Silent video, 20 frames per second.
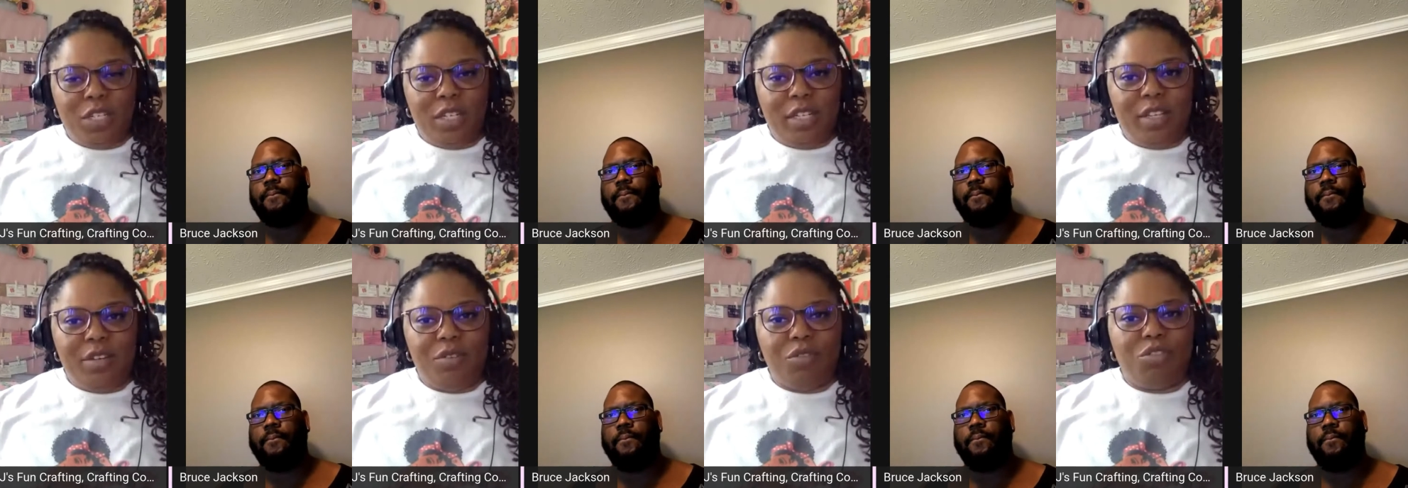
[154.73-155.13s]

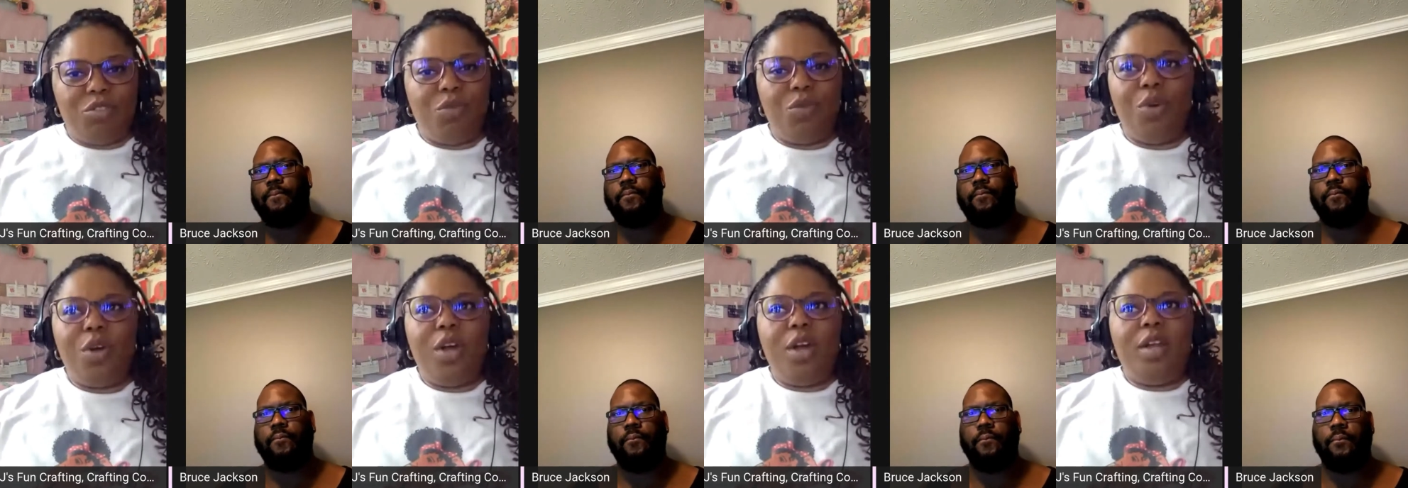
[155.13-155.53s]
Speaker 1: glitter.
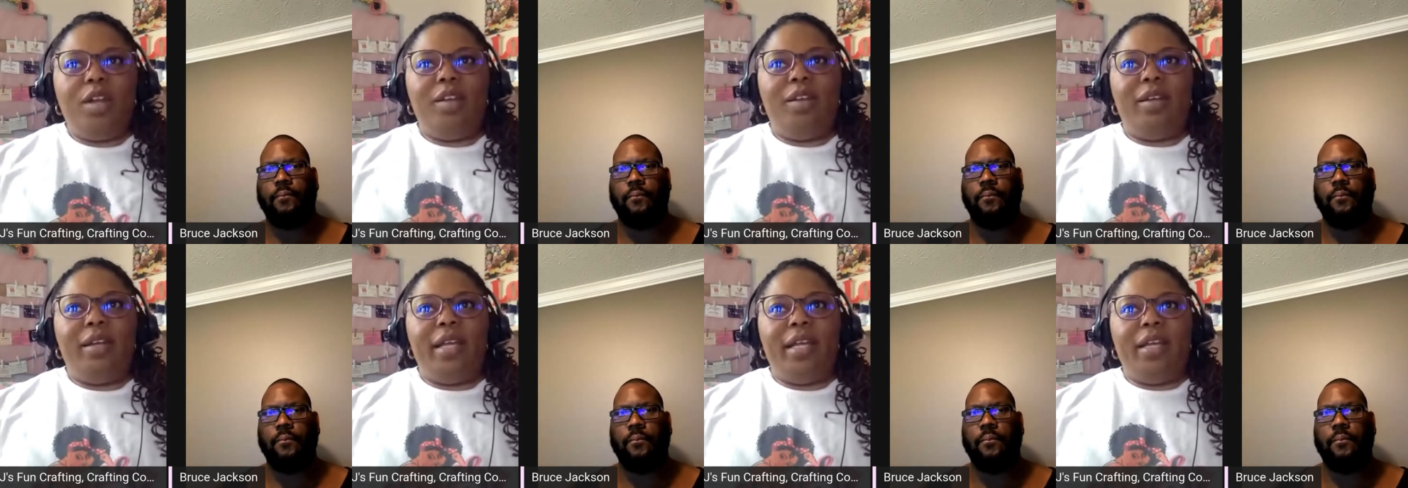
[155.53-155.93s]
So,
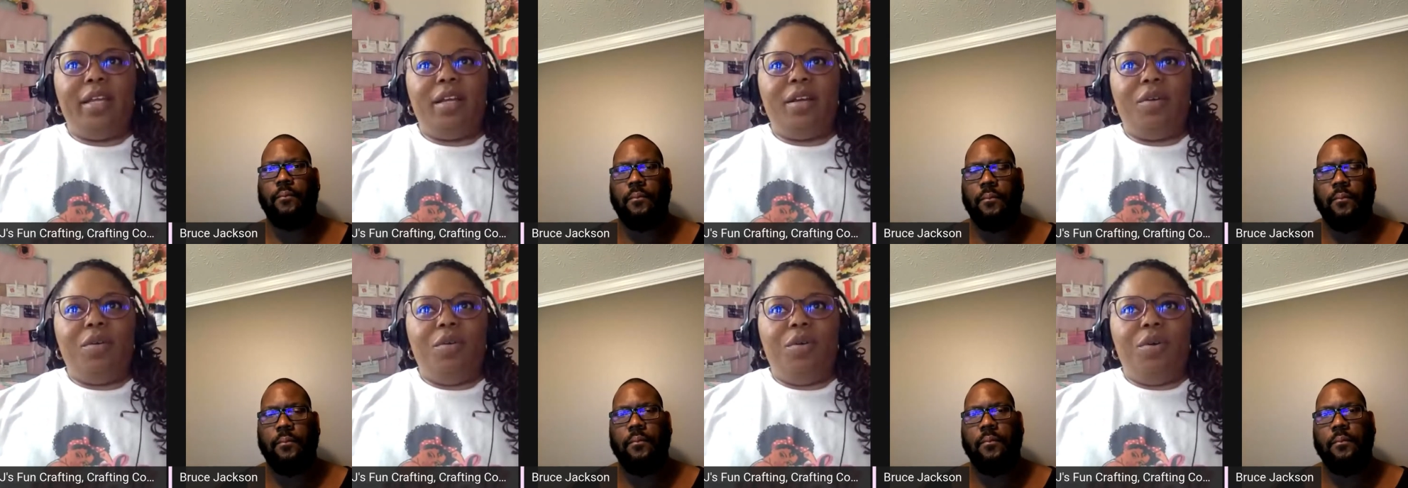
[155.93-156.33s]
like,
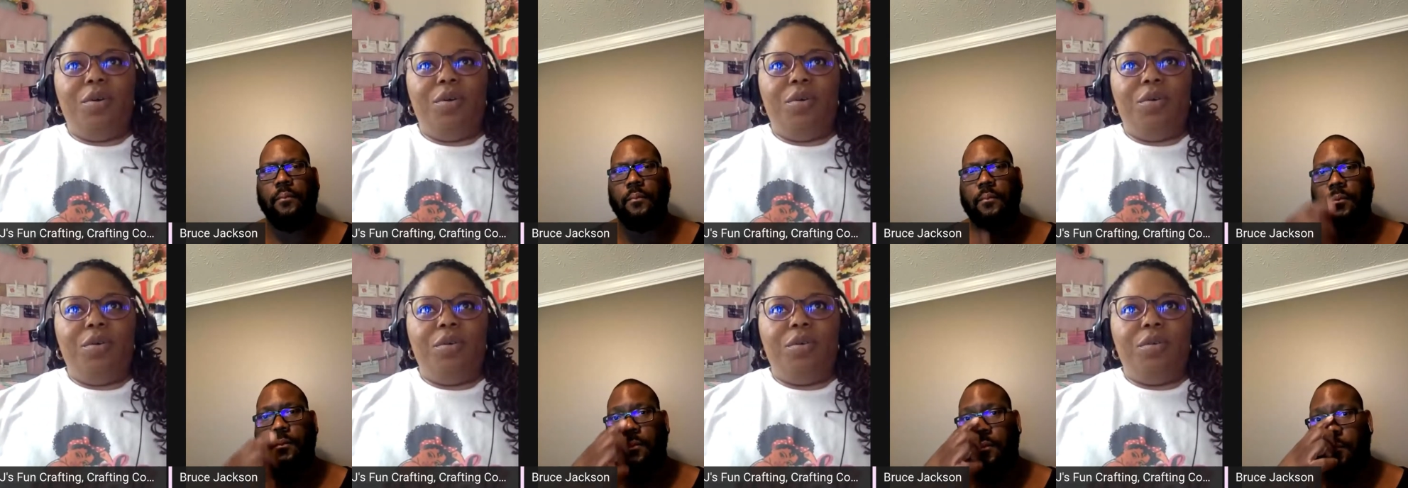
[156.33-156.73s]

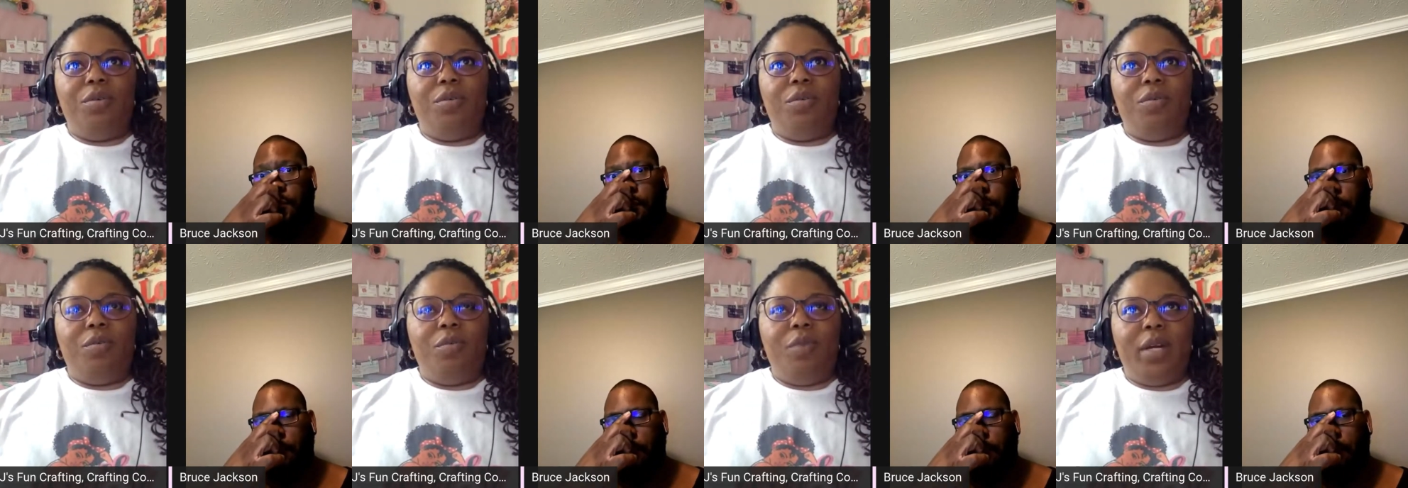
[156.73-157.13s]

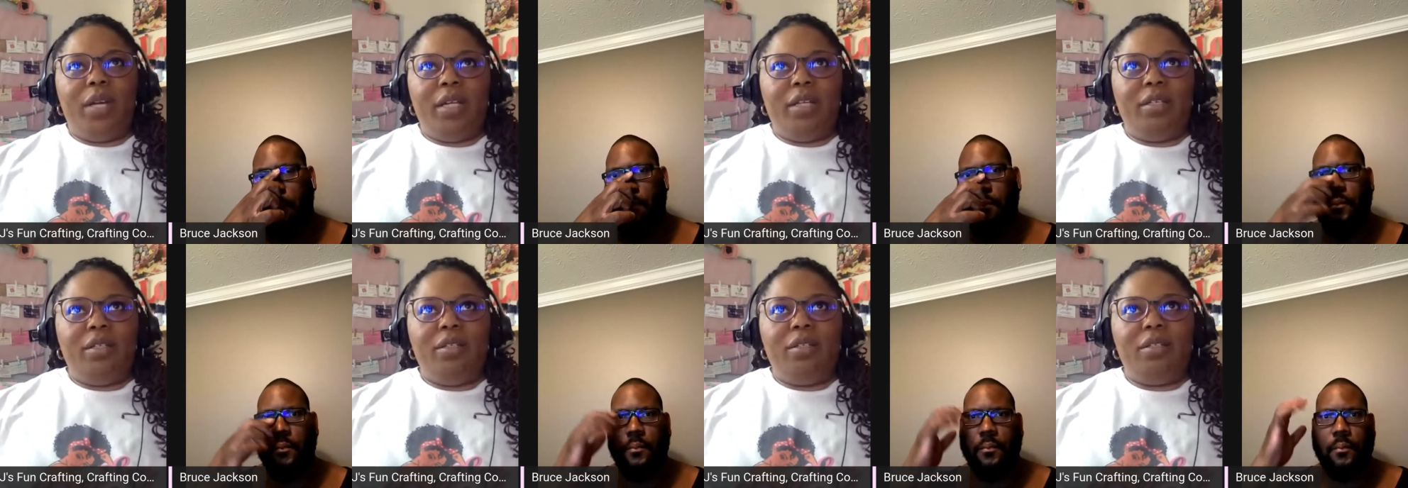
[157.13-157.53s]

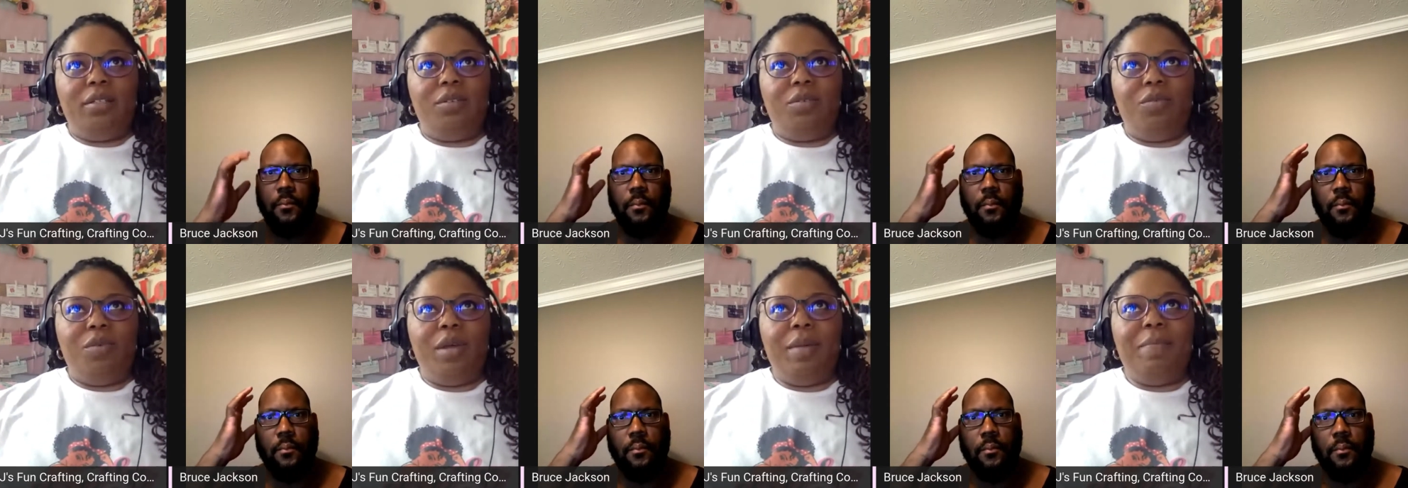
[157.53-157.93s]
what
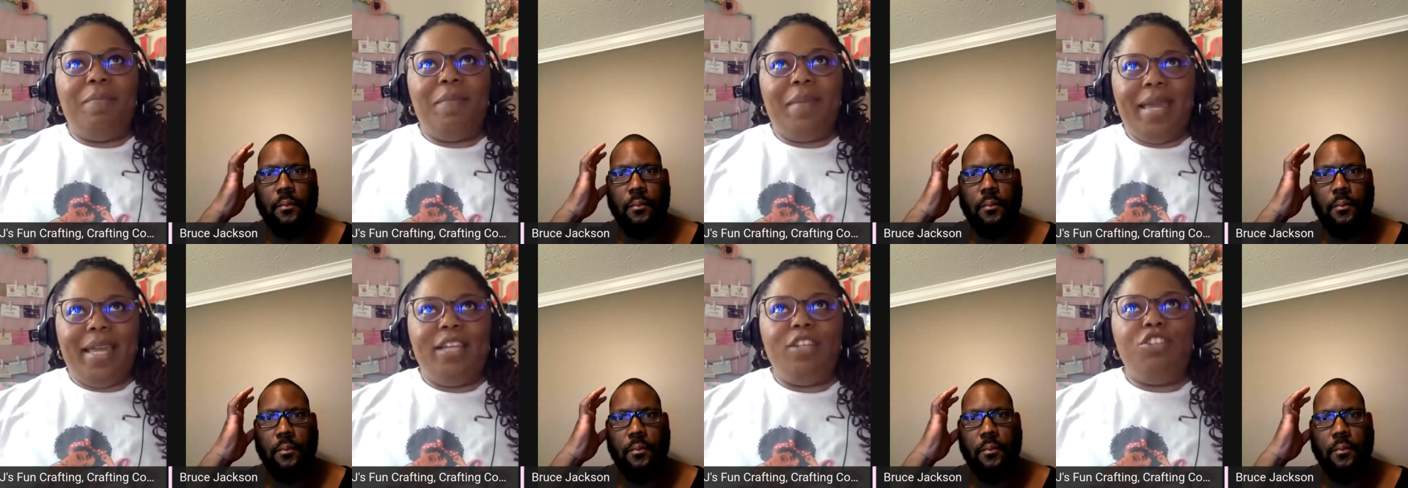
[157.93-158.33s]
what
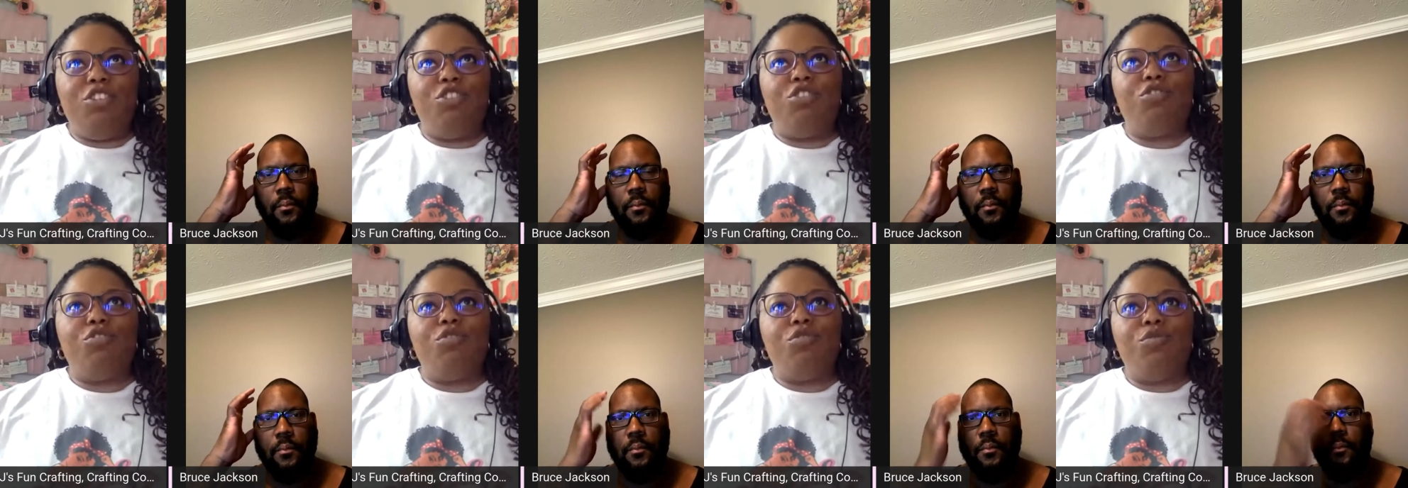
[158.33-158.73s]
made
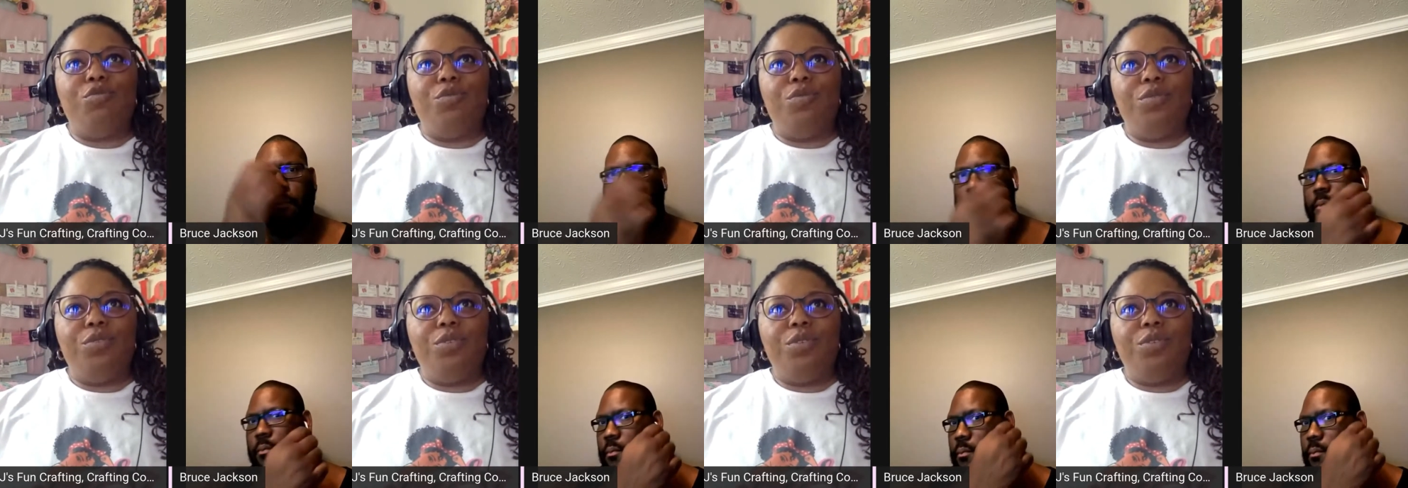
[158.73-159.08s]
you